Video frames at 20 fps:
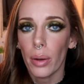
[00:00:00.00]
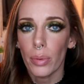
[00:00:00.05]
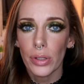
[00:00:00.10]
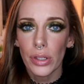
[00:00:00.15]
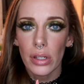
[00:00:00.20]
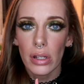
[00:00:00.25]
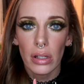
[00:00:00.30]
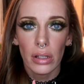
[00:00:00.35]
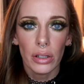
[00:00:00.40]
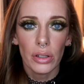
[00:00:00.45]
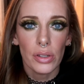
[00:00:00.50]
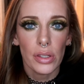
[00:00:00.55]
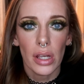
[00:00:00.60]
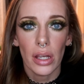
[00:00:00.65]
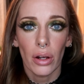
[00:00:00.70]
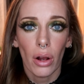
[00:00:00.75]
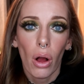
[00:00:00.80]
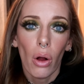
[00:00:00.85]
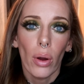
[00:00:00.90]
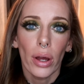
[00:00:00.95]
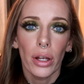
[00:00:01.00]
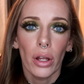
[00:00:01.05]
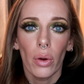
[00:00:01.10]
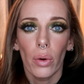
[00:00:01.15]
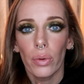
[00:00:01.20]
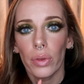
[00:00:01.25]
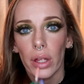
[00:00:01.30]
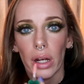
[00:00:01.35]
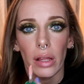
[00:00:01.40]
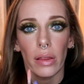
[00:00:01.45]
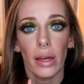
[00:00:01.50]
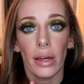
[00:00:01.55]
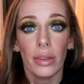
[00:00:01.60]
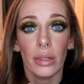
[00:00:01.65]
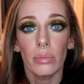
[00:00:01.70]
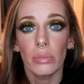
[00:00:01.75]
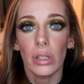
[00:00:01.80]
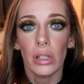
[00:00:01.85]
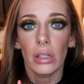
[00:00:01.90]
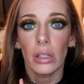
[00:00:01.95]
I was sitting here saying, oh, I know that I like
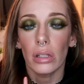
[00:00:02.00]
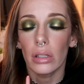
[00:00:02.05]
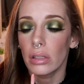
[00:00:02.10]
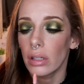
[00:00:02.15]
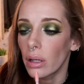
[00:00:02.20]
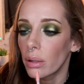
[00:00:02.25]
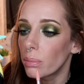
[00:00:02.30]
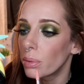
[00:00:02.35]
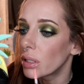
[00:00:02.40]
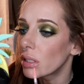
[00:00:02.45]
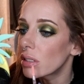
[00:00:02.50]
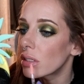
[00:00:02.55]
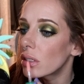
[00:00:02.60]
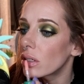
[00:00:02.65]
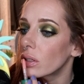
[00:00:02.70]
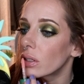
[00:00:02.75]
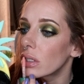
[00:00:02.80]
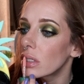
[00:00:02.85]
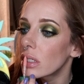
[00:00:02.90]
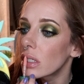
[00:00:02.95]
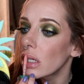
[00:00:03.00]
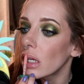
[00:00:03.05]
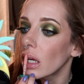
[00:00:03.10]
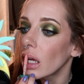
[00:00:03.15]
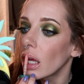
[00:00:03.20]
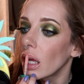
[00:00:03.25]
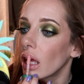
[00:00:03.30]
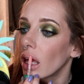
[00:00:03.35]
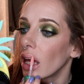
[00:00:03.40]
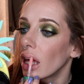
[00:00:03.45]
them, da da da da, but seriously,